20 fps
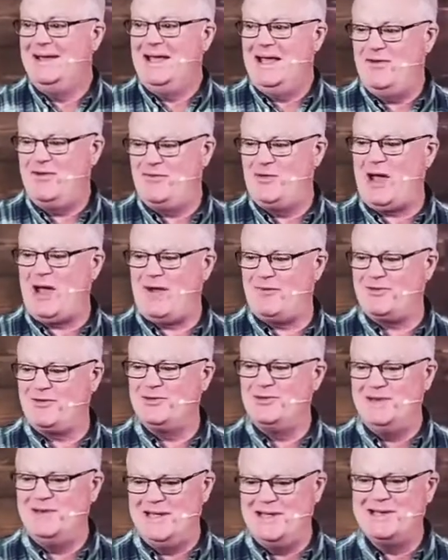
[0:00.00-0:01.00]
if you have
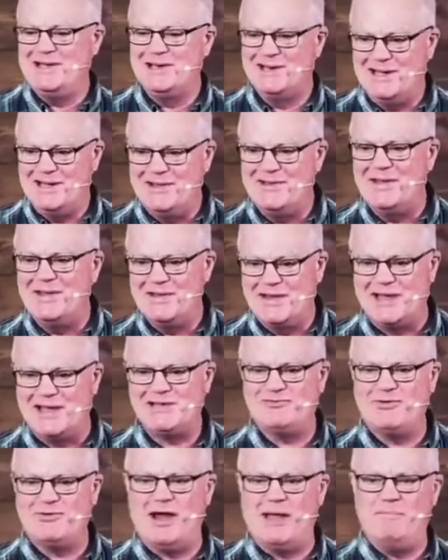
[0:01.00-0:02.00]
to legally, then
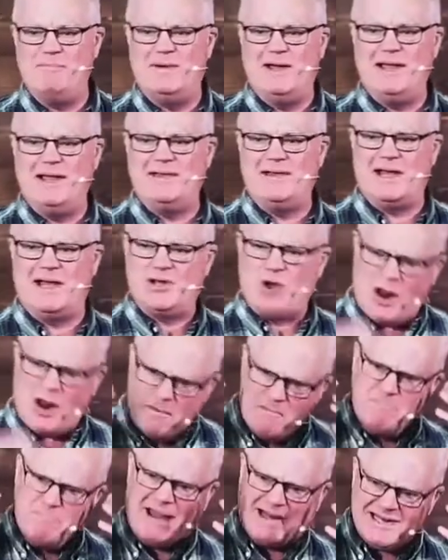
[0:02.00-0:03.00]
that's right. But that kind of
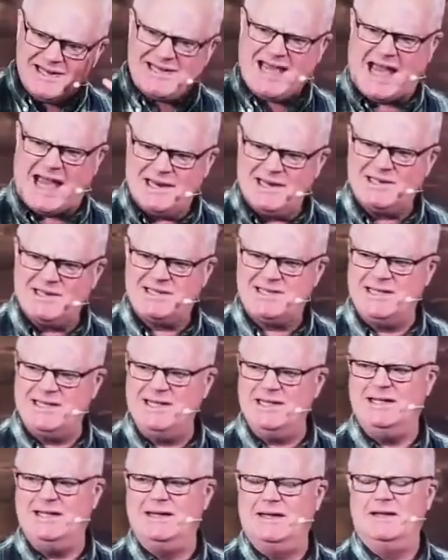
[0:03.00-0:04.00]

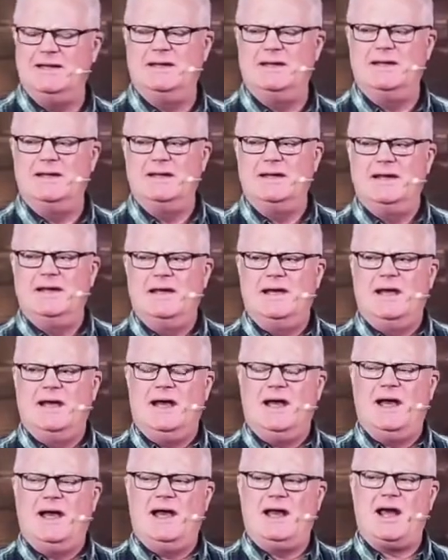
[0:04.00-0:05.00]
mentality,
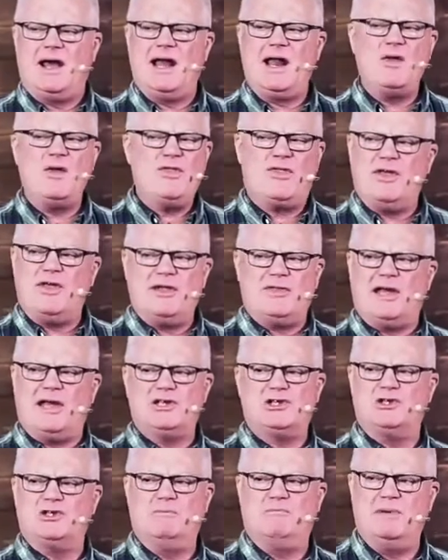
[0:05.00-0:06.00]
and I don't think that
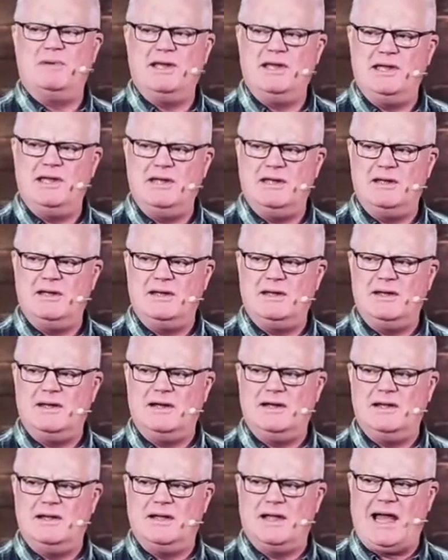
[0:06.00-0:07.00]
should be
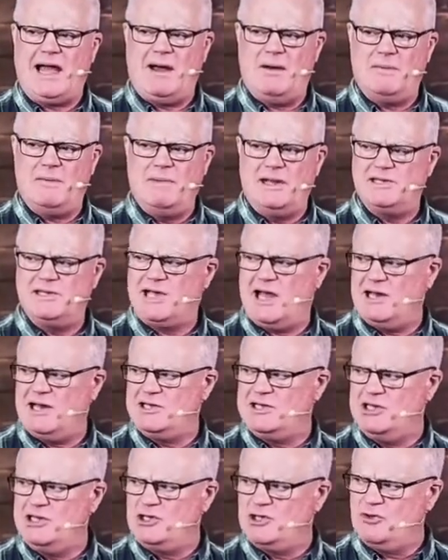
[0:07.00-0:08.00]
our
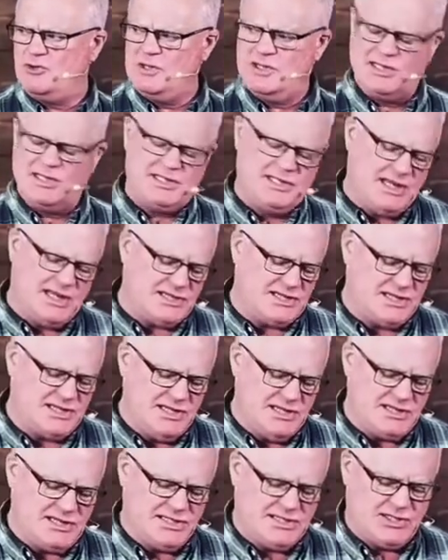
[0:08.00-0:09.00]
mentality during this next
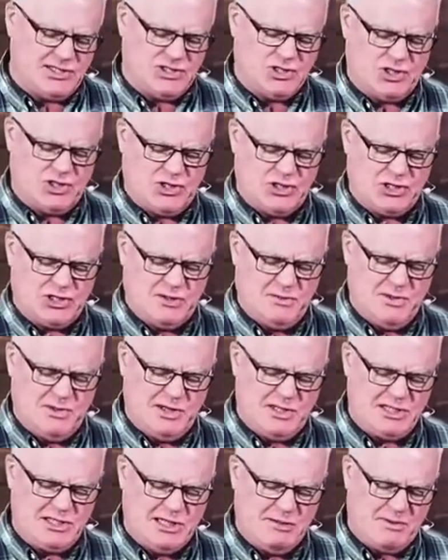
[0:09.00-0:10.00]
season as a church
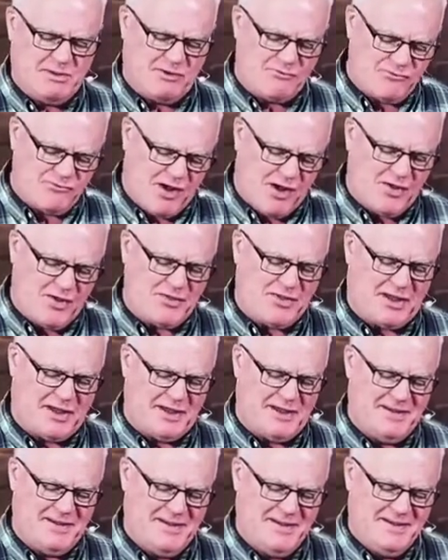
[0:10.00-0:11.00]
community, but
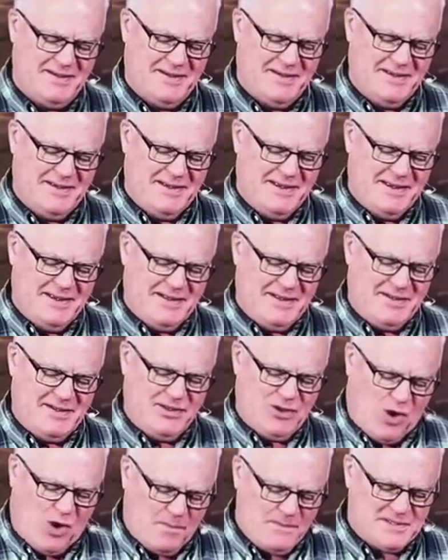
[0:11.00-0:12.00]
rather
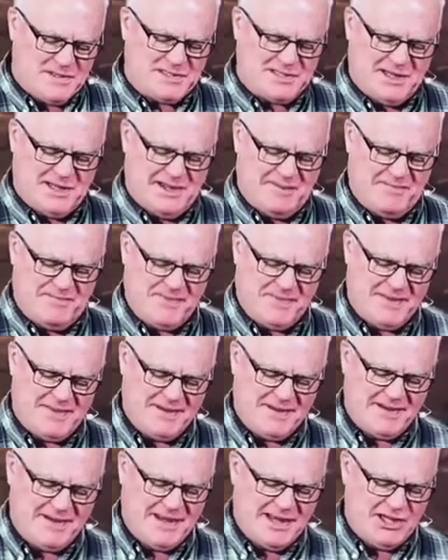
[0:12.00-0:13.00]
the opposite.
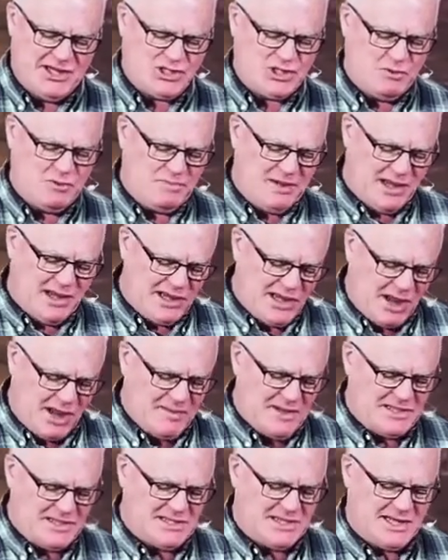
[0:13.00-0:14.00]
It should be a
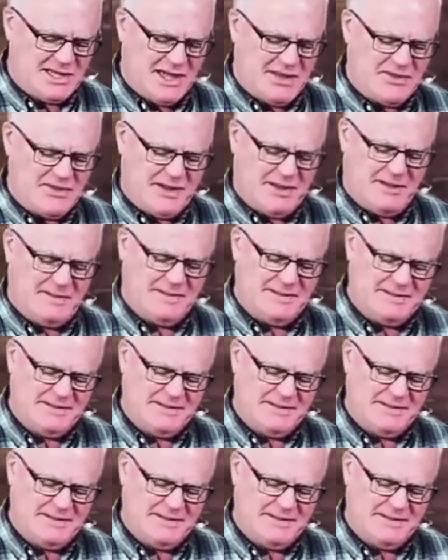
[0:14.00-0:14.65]
coming together.